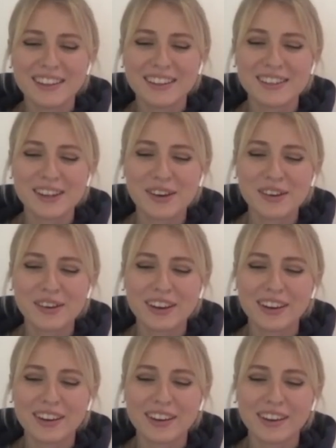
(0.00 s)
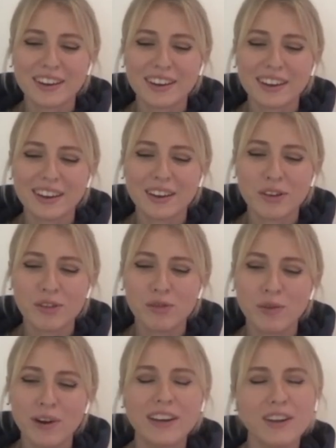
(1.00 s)
So
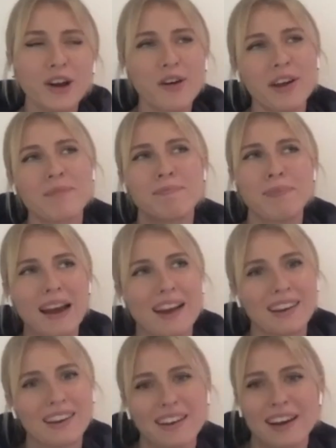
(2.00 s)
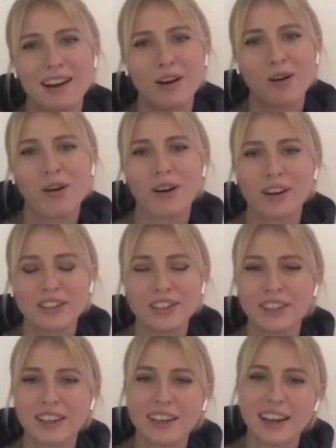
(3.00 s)
when going back now
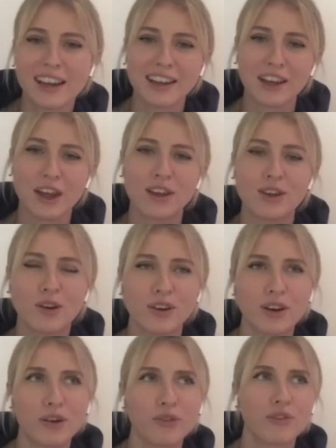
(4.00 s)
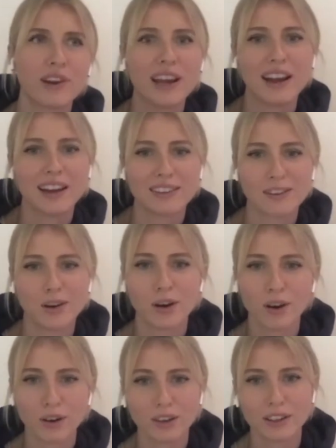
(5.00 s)
onto like your career as a
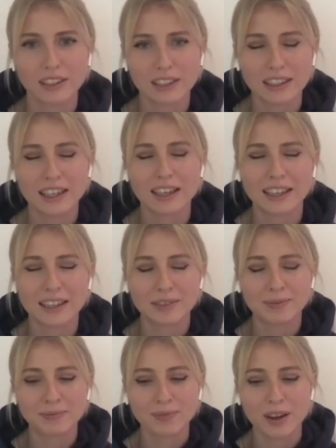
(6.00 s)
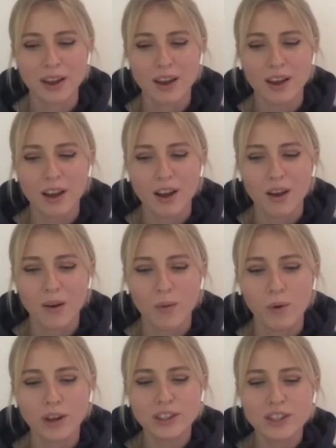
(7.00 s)
whole,
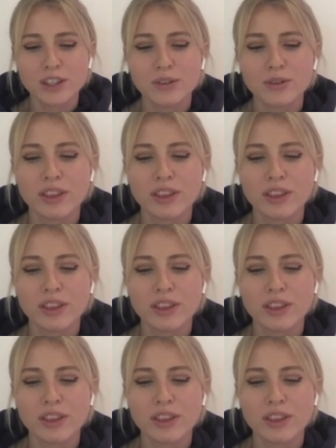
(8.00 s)
what do you